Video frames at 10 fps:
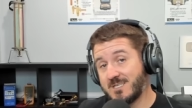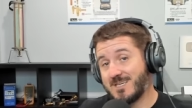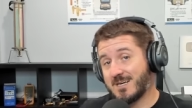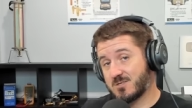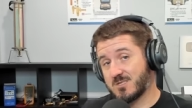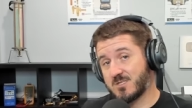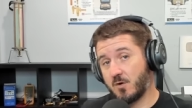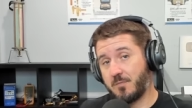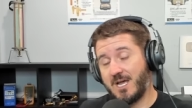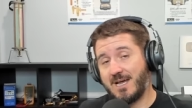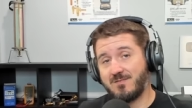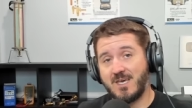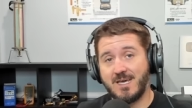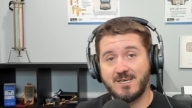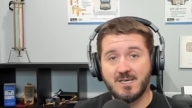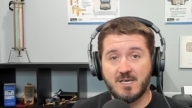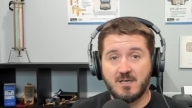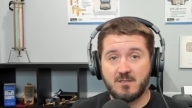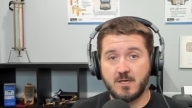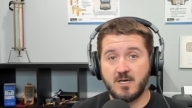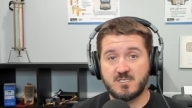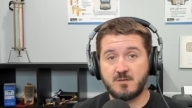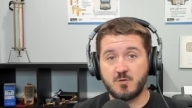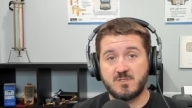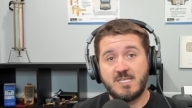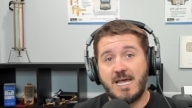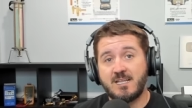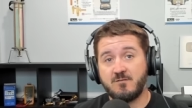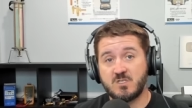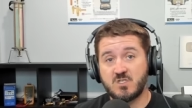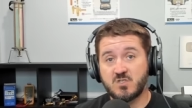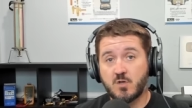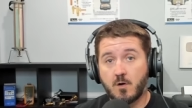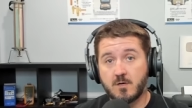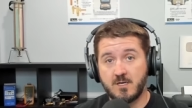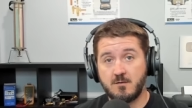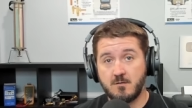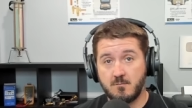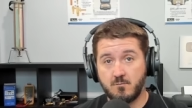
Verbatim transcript: It's actually so bad that the customers that have started